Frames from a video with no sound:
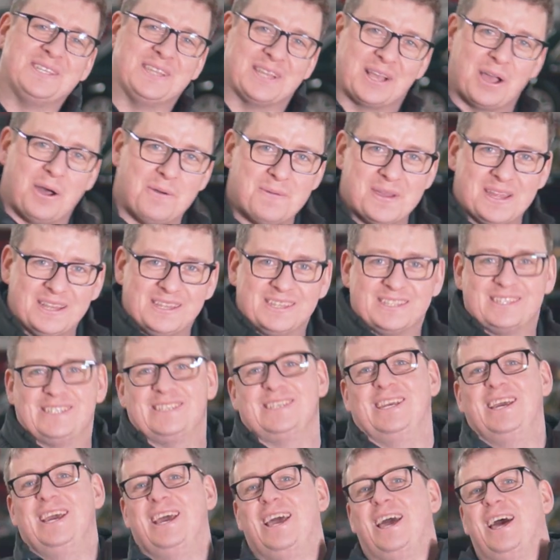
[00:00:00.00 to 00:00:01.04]
in the
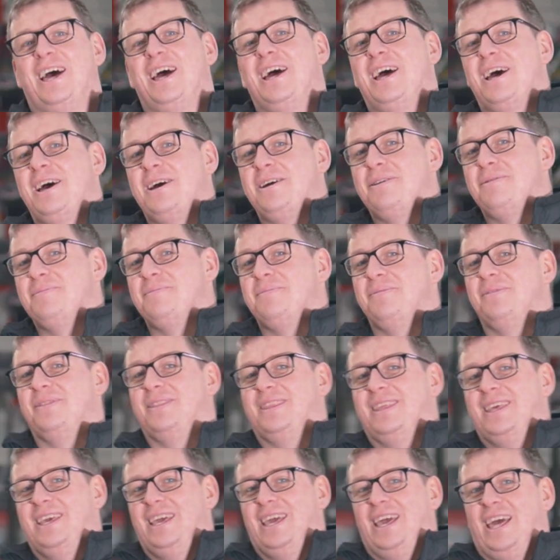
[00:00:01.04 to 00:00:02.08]
comments.
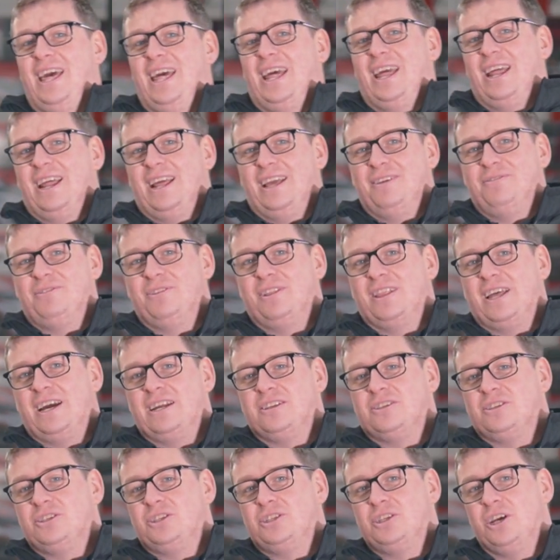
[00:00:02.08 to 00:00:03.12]
If you'd
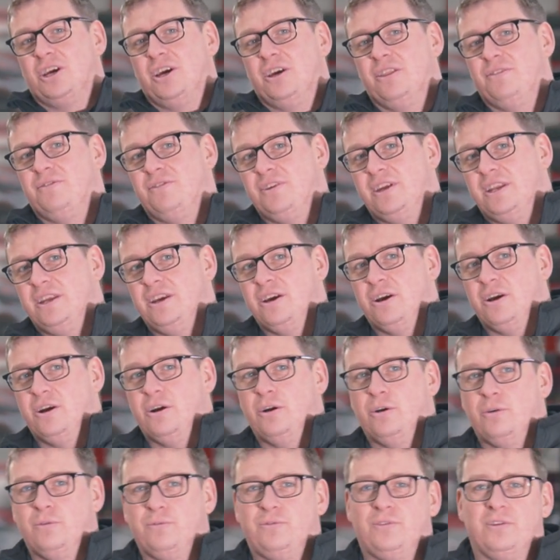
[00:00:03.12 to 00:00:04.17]
like to share the
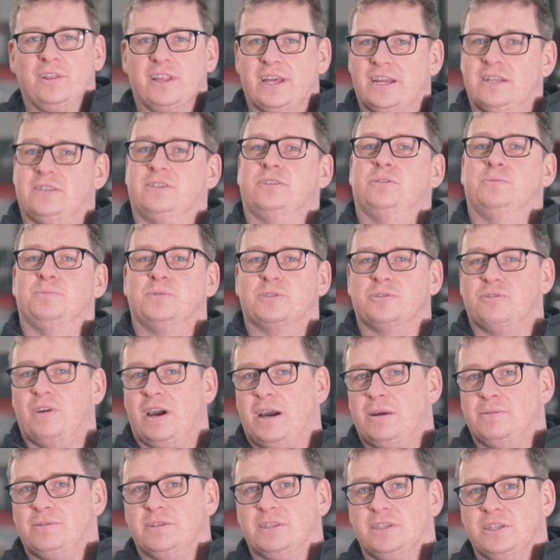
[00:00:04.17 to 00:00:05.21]
video, if you'd like to
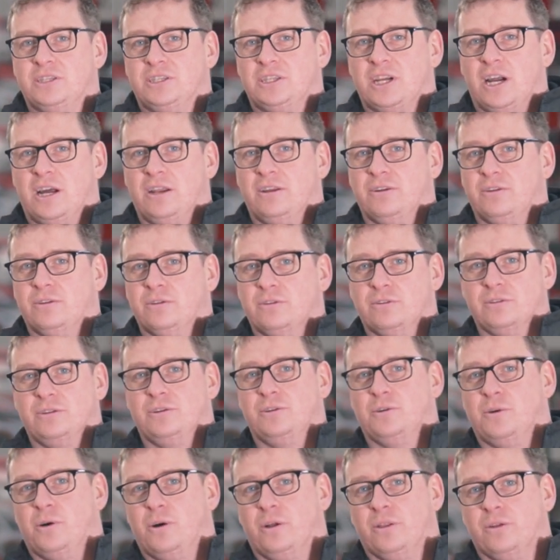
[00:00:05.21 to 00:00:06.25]
subscribe to the channel,
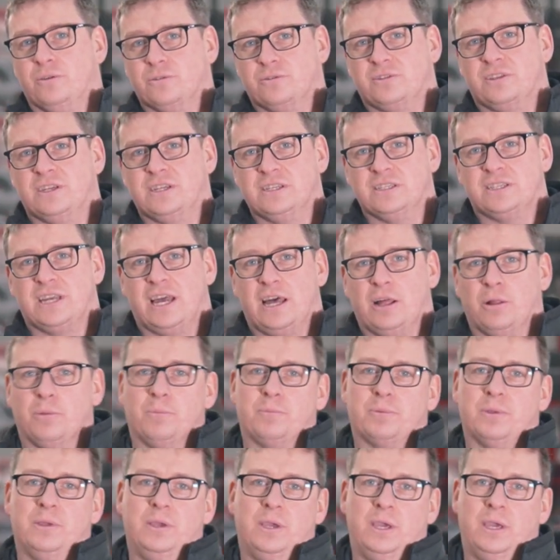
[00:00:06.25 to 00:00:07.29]
all those things
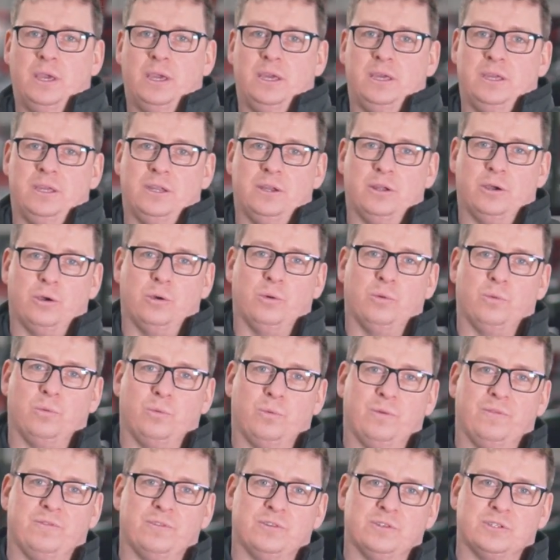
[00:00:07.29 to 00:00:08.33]
help,
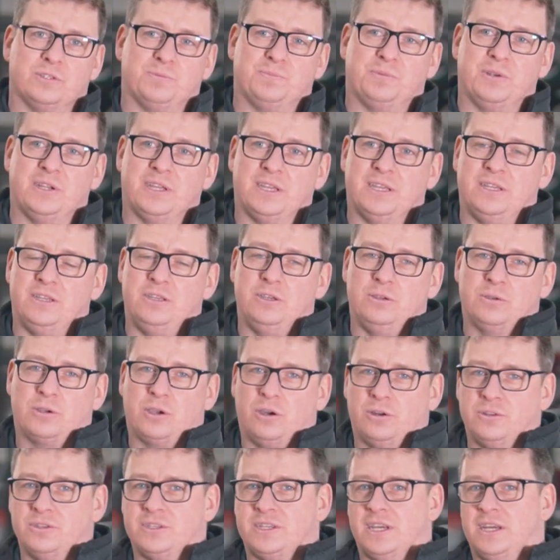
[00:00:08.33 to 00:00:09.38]
with us bringing you
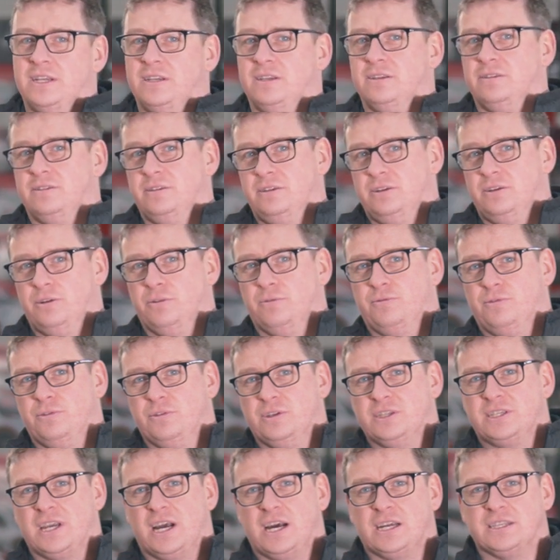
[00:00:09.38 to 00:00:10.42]
content, through
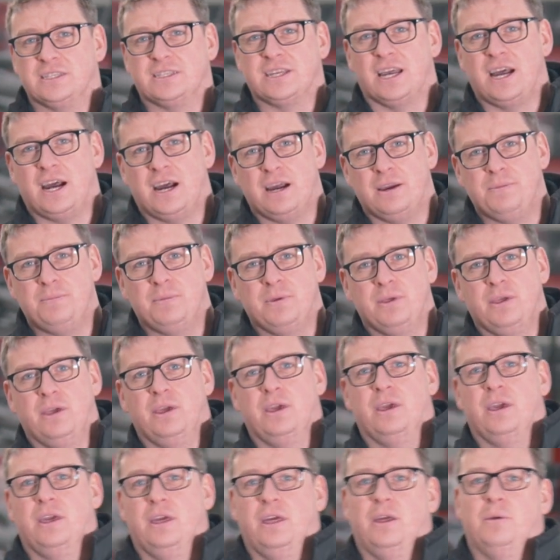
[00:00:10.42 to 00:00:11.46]
this hard time.
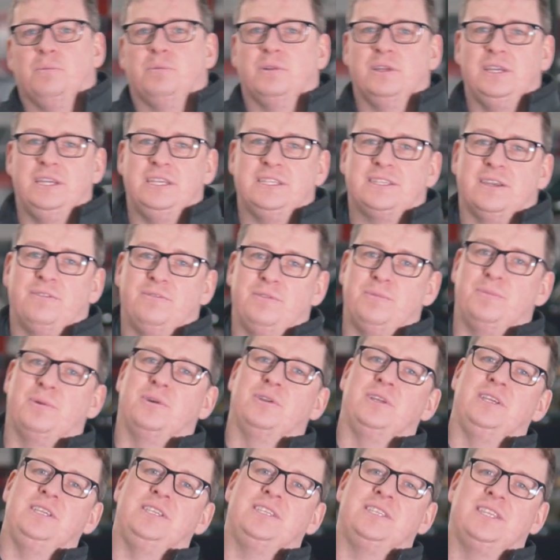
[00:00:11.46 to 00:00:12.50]
Please,
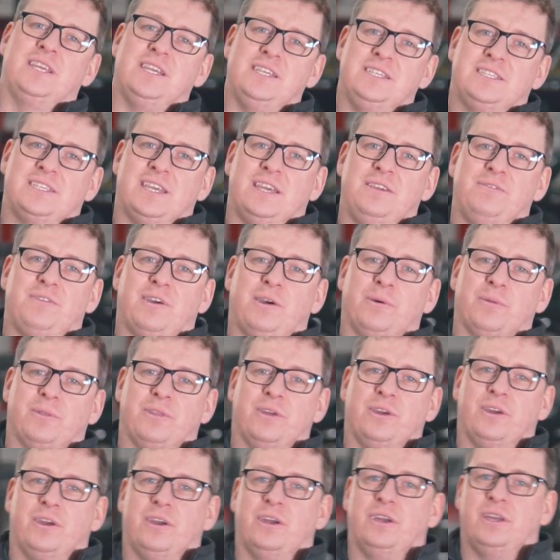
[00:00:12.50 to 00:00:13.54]
everybody, stay safe out
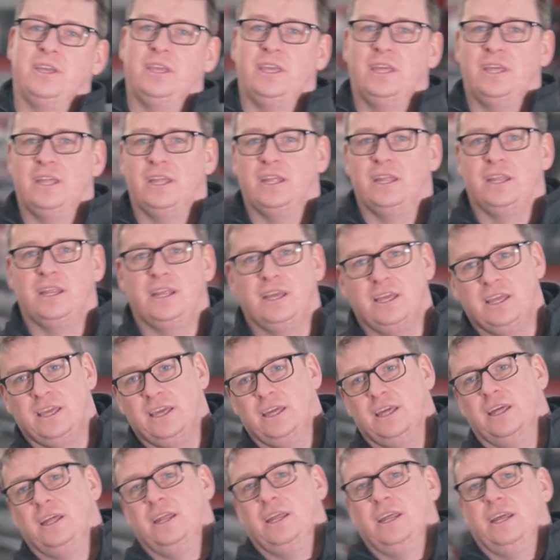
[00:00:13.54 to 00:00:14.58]
there,
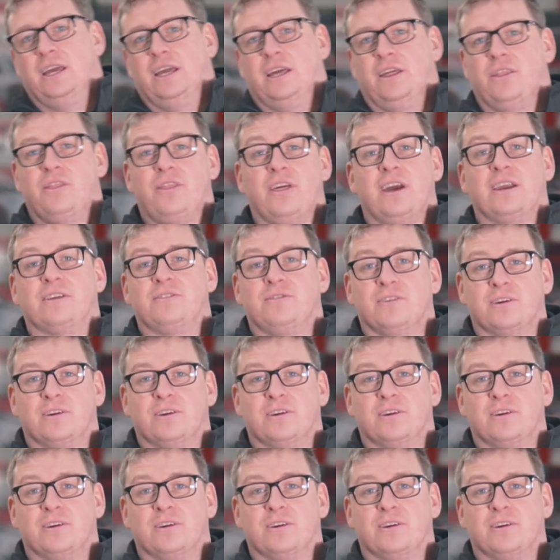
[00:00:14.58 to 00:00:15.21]
and thanks